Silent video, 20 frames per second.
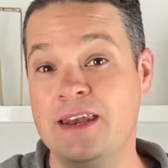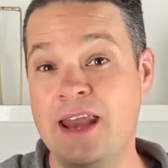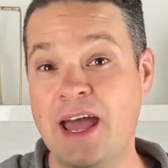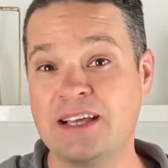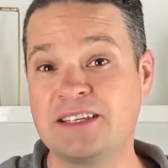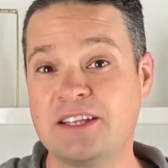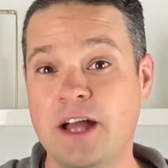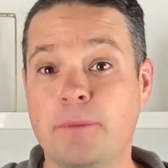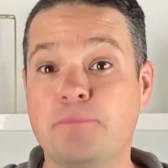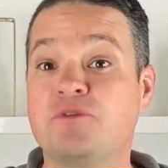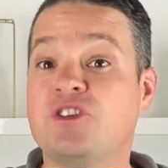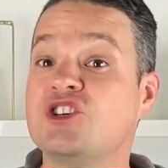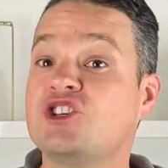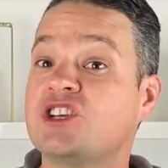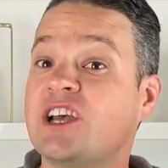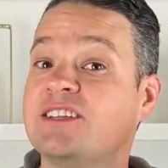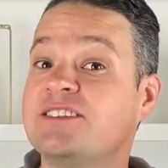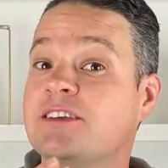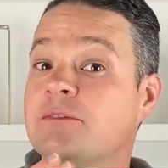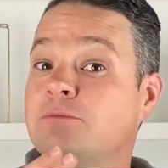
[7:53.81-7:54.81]
Next up, to
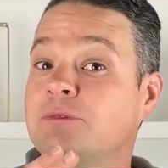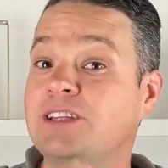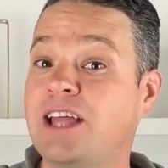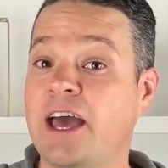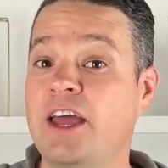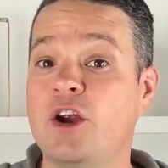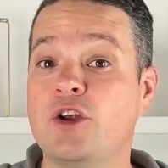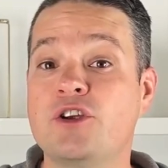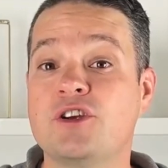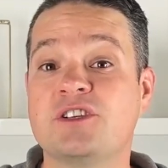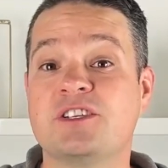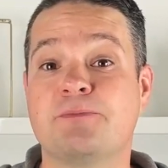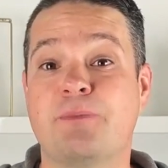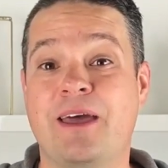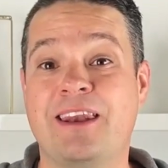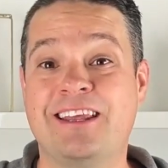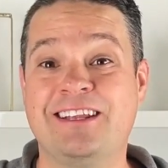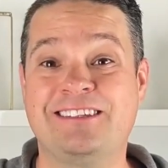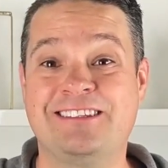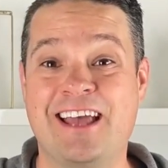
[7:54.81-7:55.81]
shed some light on your
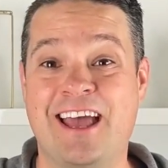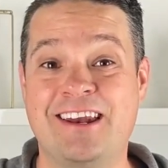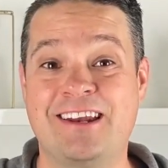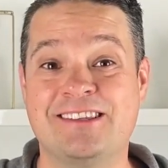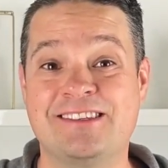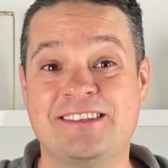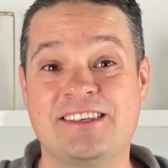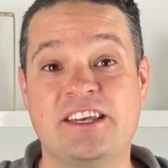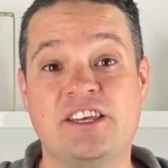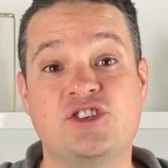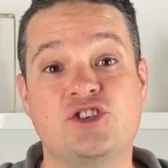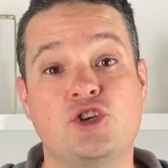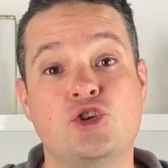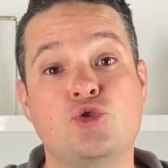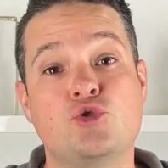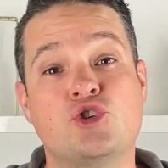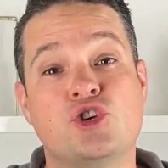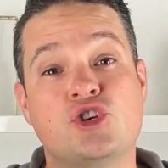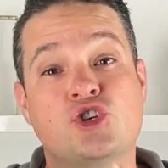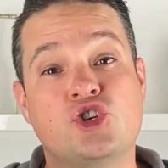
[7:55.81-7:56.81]
spending tendencies,
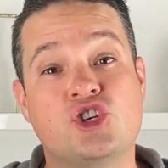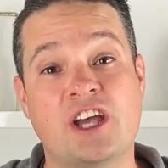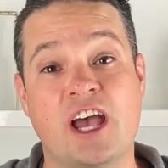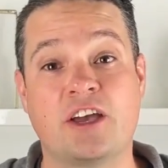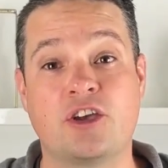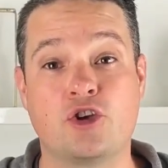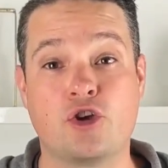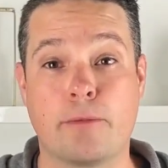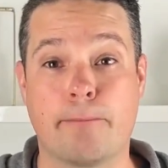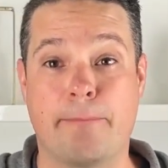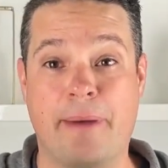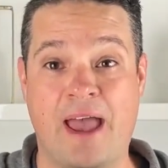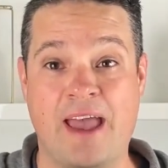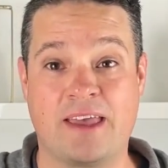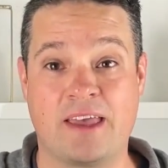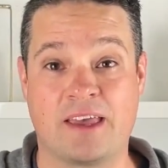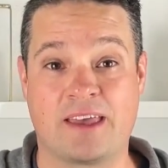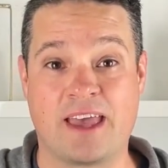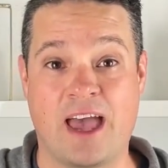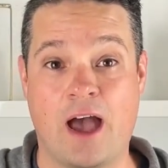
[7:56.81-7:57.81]
you should check your
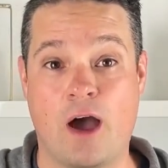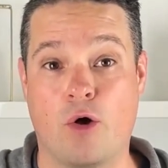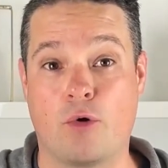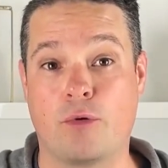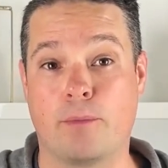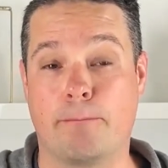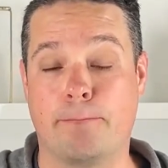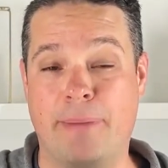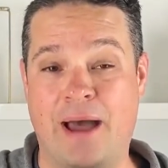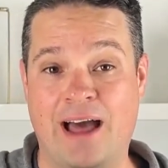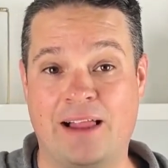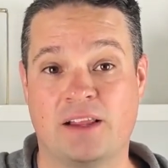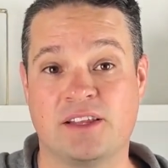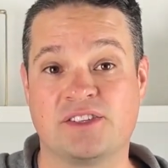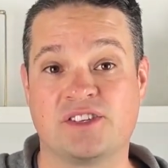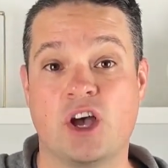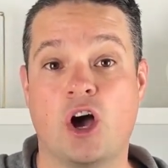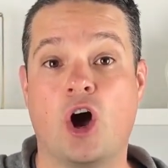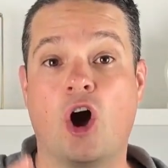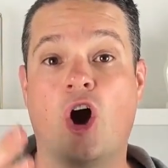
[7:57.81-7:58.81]
bank account
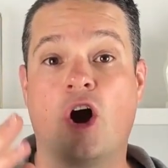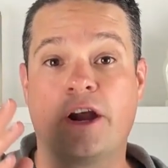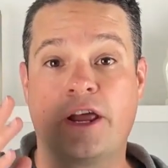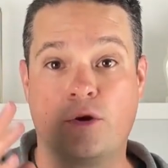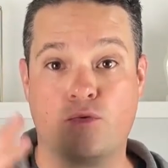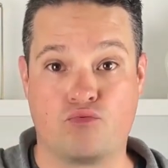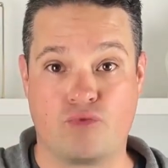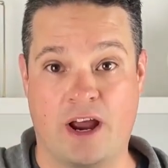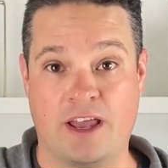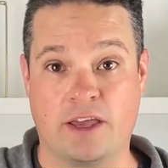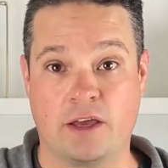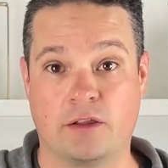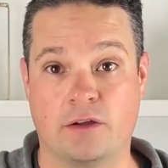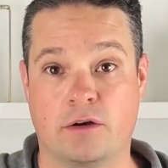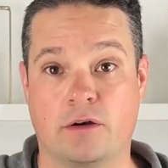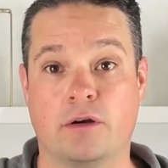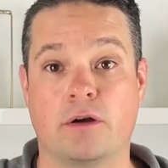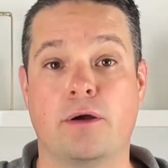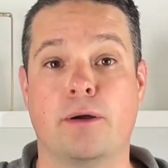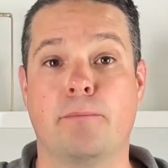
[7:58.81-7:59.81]
balance on a
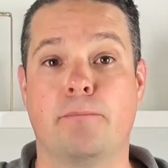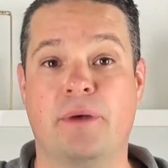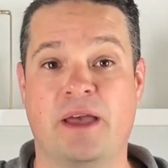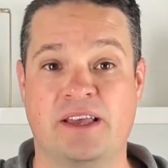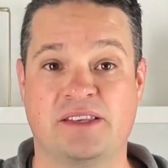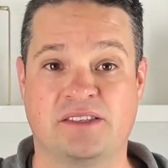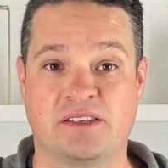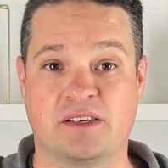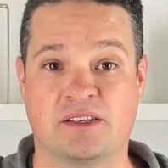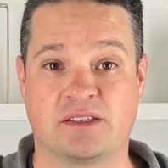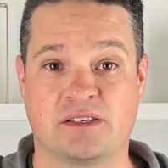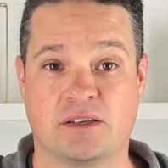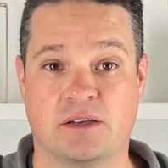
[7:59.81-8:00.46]
regular basis.